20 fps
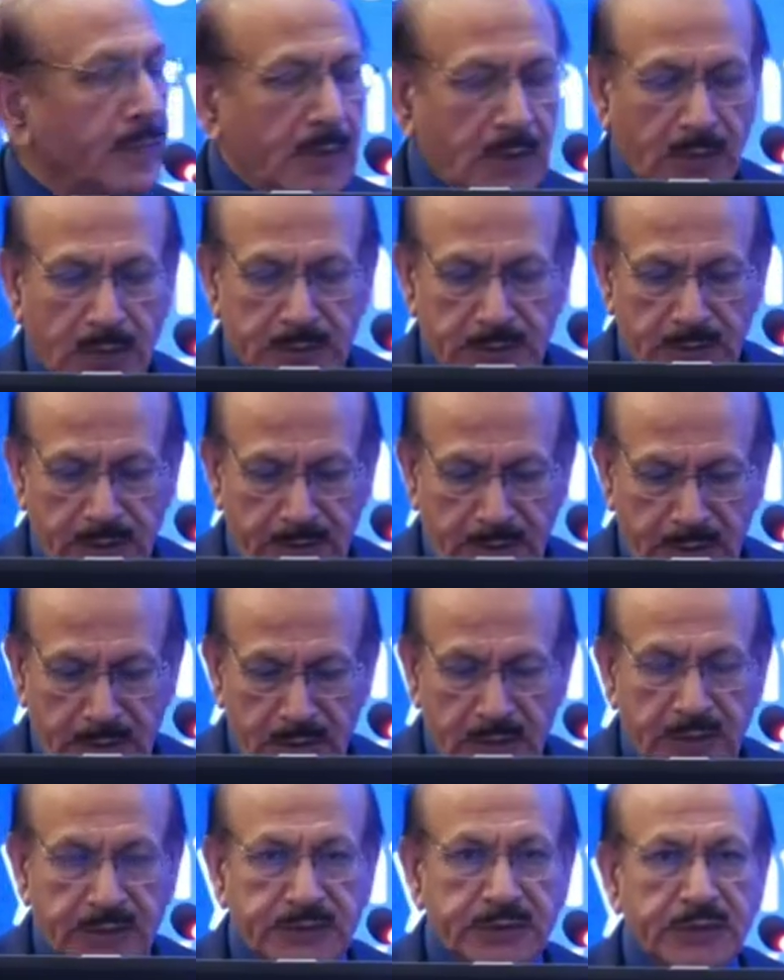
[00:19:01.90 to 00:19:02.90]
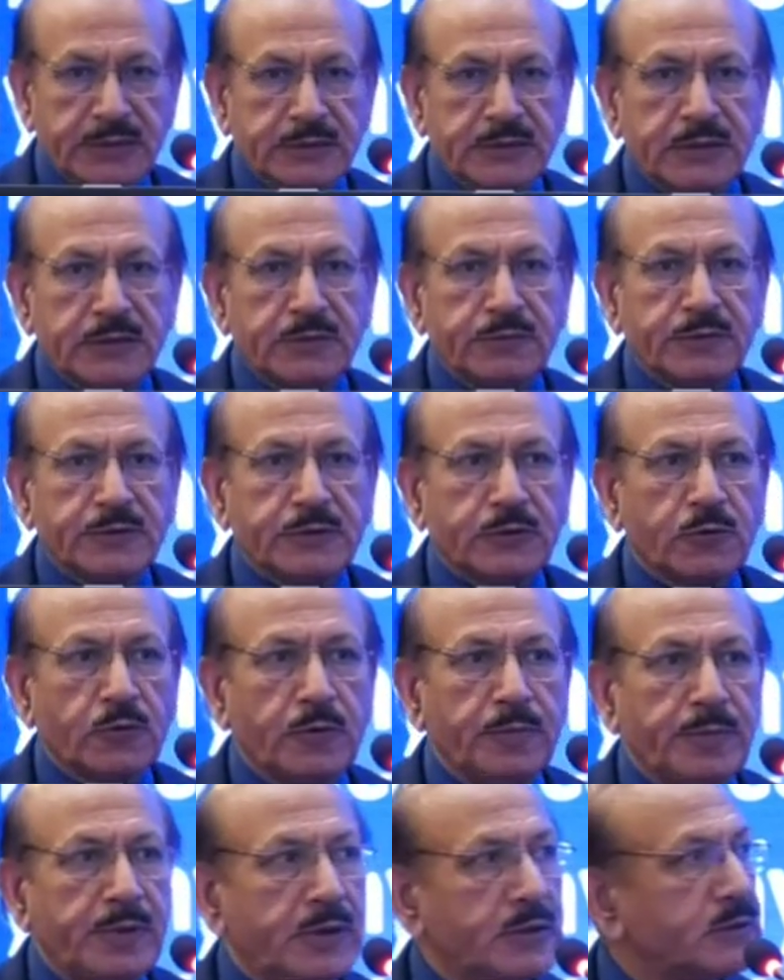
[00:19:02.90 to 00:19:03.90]
other renal diseases which
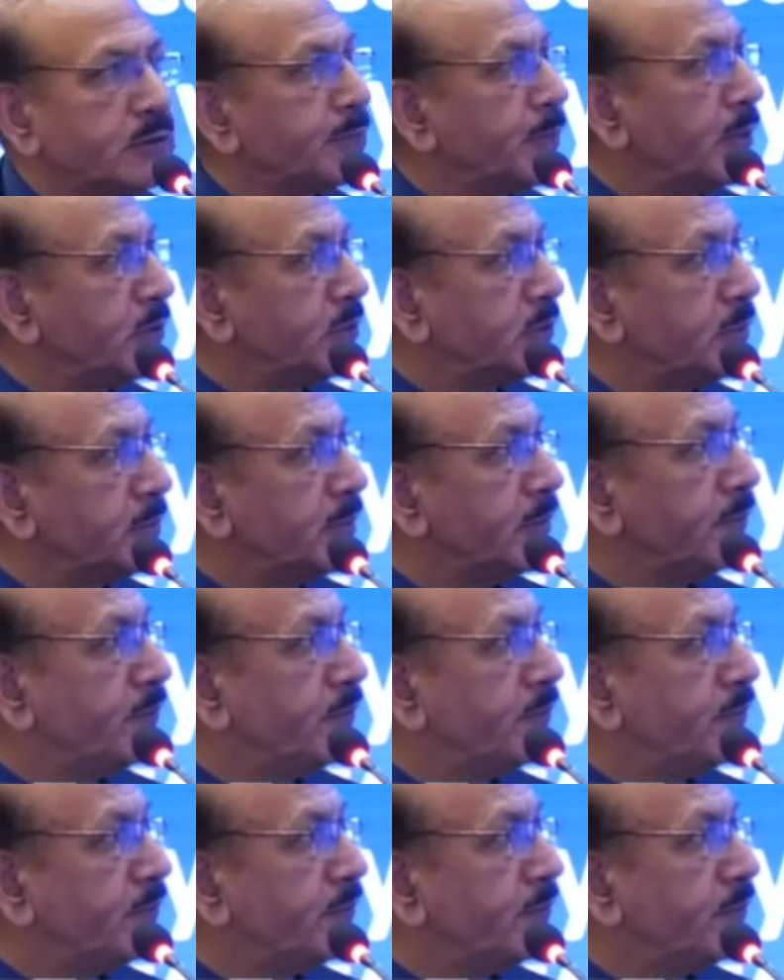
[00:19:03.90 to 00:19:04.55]
could be responsible